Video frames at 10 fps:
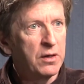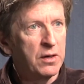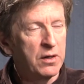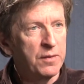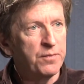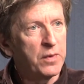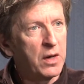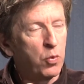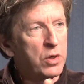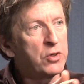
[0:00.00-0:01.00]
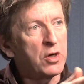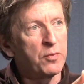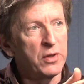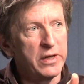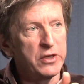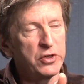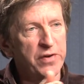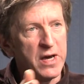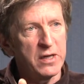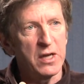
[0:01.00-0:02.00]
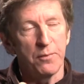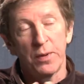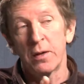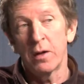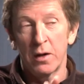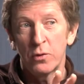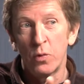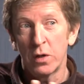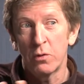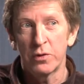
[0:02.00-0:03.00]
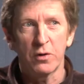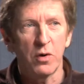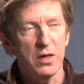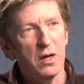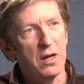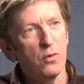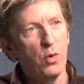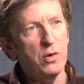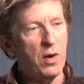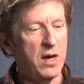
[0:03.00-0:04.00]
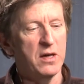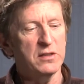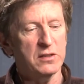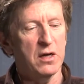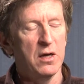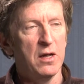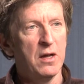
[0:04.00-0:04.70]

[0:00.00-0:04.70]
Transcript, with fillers: um, I want to talk about the lineage of acting, but I don't want to go there quite yet. I want to ask,